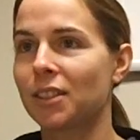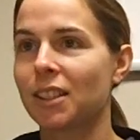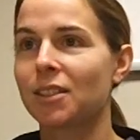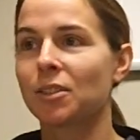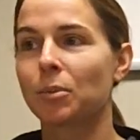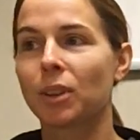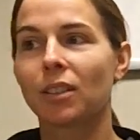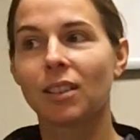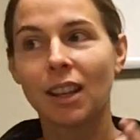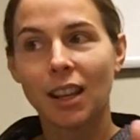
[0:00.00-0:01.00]
system
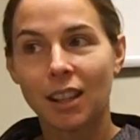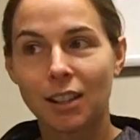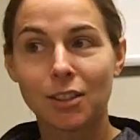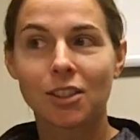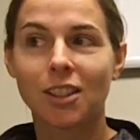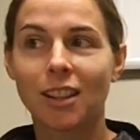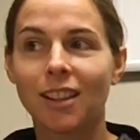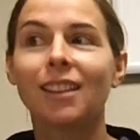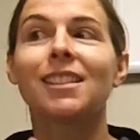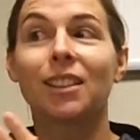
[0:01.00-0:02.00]
with here she is.